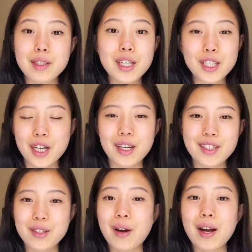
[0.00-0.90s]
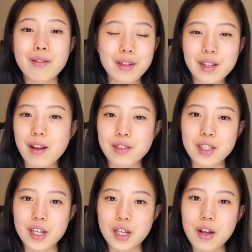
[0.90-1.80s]
teaching. So I really love to
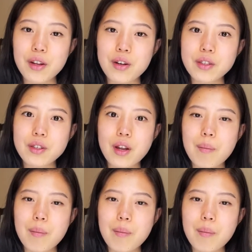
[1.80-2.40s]
teach others.